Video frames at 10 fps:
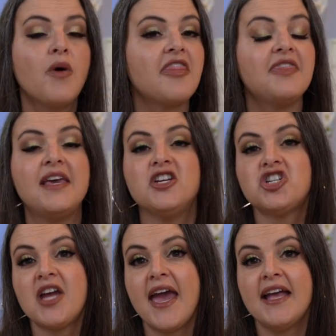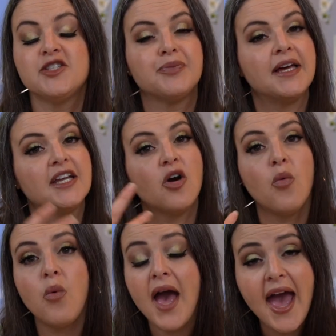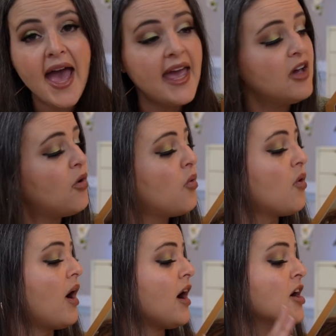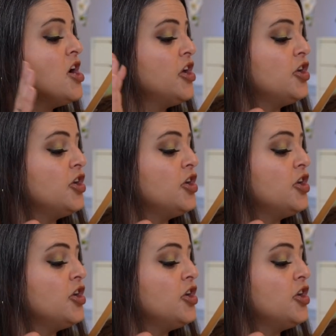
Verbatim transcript: with the shades blending away or,